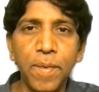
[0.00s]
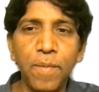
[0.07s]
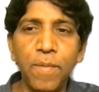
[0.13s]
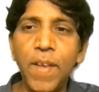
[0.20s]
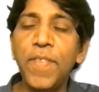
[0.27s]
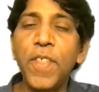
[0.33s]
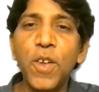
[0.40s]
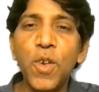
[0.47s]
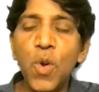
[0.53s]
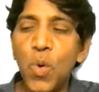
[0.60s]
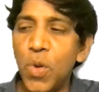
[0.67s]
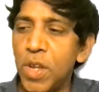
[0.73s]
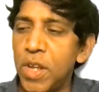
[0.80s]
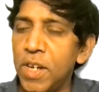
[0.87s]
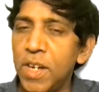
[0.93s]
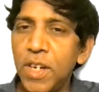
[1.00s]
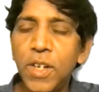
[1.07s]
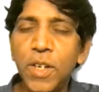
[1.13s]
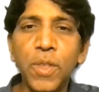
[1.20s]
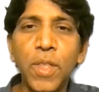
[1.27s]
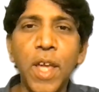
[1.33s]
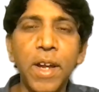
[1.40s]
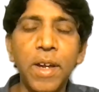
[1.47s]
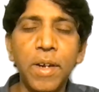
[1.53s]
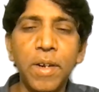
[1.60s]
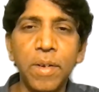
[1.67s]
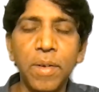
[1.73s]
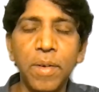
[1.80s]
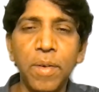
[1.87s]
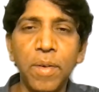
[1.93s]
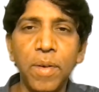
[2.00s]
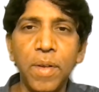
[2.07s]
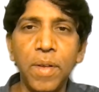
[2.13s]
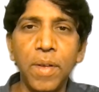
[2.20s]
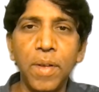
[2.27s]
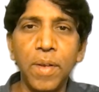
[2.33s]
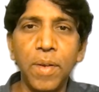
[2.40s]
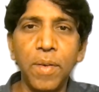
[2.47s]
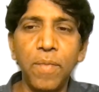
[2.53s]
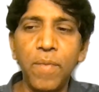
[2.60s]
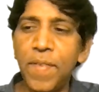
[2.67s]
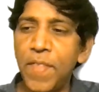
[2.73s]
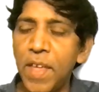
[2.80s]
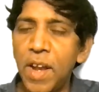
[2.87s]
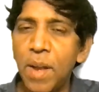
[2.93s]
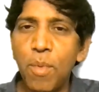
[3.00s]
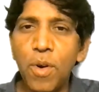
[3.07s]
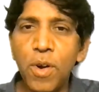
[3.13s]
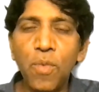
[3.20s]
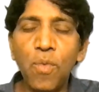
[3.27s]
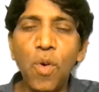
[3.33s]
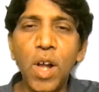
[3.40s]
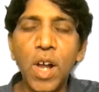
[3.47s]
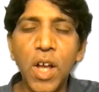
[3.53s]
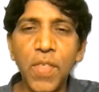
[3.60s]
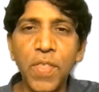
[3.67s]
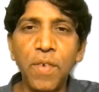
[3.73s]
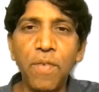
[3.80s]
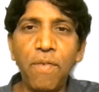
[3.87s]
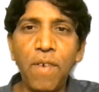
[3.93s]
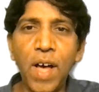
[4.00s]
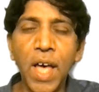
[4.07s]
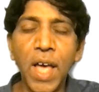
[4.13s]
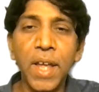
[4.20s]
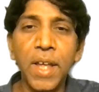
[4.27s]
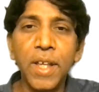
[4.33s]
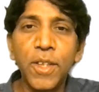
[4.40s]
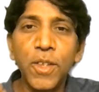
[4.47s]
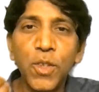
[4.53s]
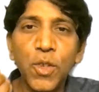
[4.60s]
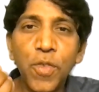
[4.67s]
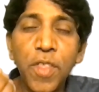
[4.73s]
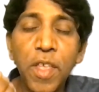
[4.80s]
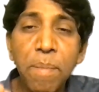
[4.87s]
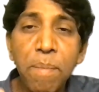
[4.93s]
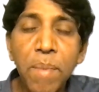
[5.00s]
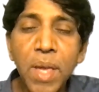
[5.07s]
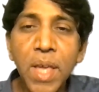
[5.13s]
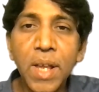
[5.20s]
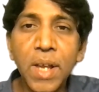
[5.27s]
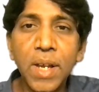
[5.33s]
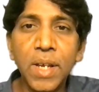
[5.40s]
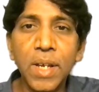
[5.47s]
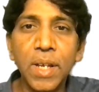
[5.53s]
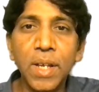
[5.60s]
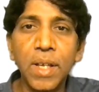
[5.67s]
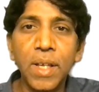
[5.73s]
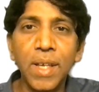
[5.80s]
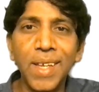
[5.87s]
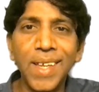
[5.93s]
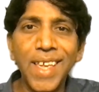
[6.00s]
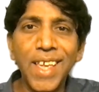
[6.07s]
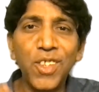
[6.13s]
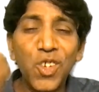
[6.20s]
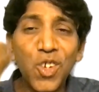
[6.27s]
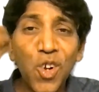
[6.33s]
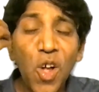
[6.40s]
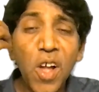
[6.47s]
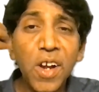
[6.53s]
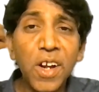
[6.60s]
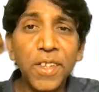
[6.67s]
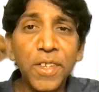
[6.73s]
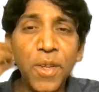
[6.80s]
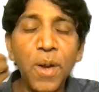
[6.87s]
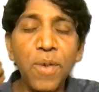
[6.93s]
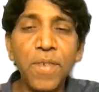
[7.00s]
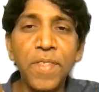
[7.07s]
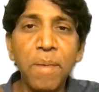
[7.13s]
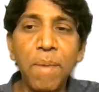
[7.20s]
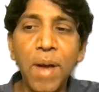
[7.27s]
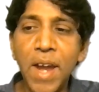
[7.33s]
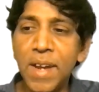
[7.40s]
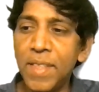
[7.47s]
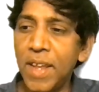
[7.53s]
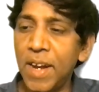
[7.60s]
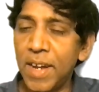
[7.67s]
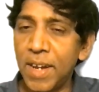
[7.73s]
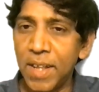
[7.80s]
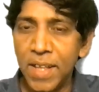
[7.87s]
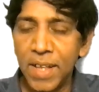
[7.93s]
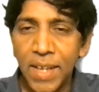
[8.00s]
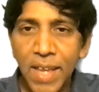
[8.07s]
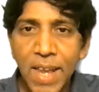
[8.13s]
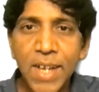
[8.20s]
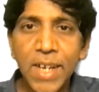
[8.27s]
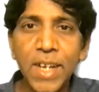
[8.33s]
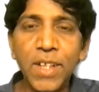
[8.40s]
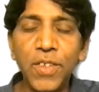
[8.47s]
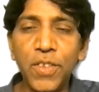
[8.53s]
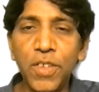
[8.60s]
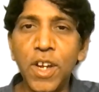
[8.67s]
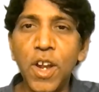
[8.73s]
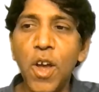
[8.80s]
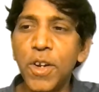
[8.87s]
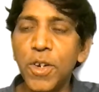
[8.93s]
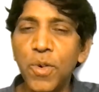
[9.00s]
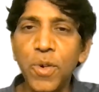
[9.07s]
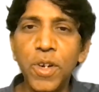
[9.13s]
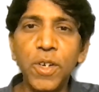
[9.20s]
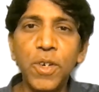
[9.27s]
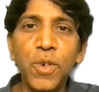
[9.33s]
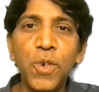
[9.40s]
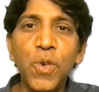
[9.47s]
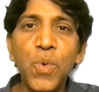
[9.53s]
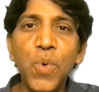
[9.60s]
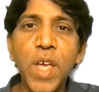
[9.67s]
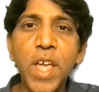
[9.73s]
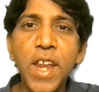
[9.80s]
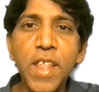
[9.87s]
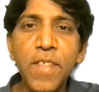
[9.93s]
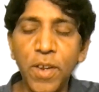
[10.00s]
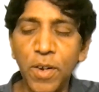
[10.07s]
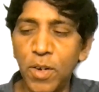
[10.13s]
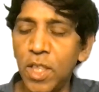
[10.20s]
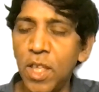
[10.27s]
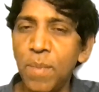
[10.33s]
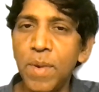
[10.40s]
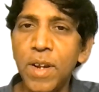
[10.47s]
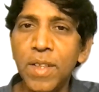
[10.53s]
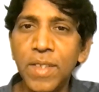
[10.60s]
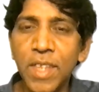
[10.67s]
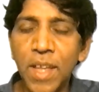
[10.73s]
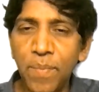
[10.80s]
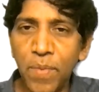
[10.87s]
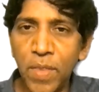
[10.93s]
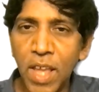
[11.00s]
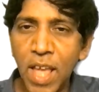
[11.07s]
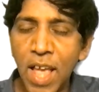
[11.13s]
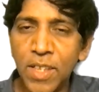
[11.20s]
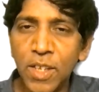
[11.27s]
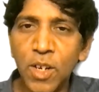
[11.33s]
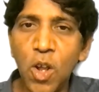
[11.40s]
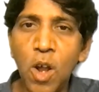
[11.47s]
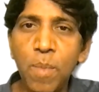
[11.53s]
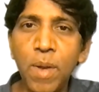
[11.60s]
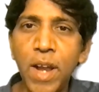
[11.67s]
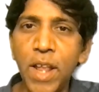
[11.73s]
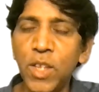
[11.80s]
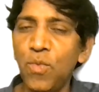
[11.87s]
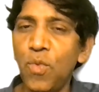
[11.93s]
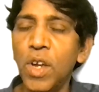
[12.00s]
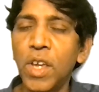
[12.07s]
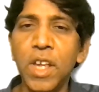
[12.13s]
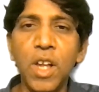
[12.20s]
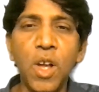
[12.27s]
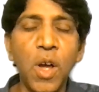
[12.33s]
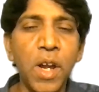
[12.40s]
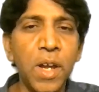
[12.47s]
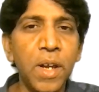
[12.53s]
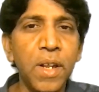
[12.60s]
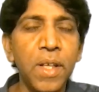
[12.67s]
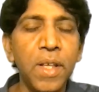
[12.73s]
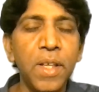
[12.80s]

when they go into that, when they're about to walk on the fire, so they make a strong resolve in their mind that it is not going to do anything to them. It is something as normal as walking on